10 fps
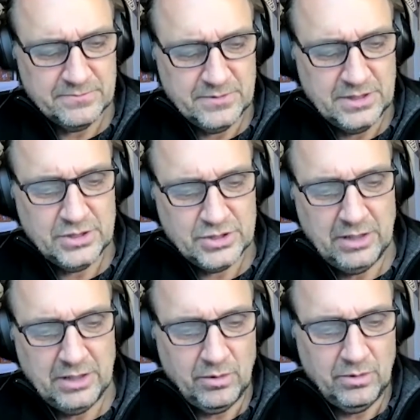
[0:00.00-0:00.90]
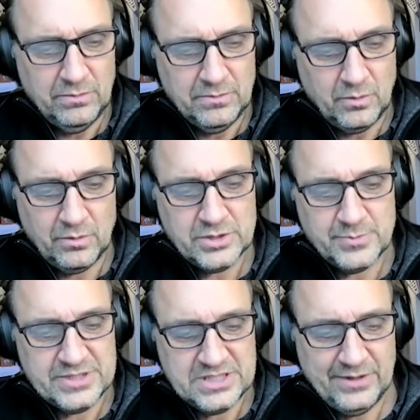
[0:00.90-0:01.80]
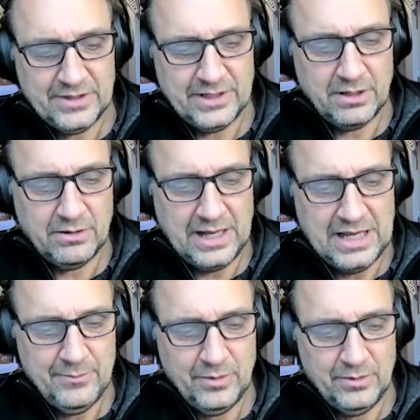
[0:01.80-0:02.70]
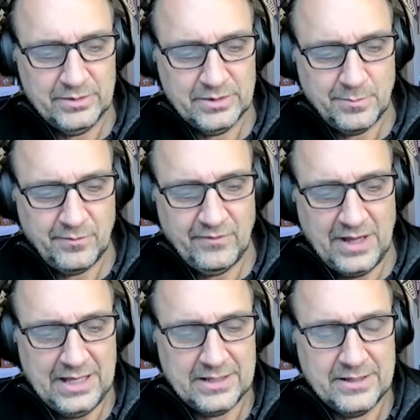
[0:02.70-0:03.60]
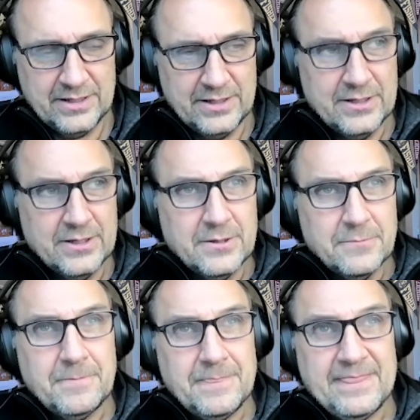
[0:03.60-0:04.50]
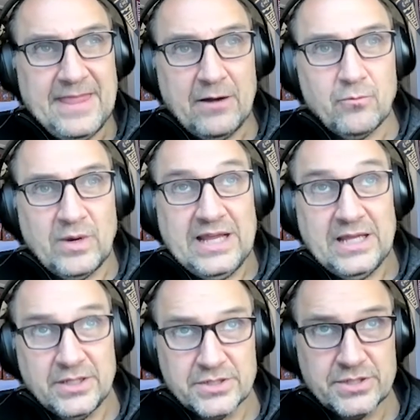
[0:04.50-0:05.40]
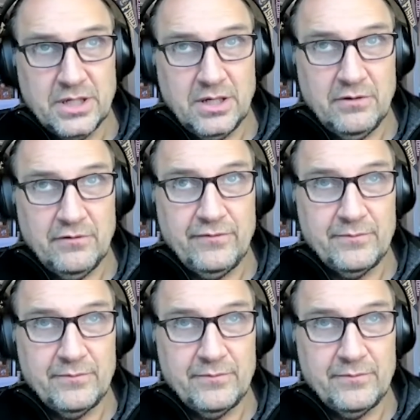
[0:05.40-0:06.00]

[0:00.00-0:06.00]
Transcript: in general or specifically are able to provide that range of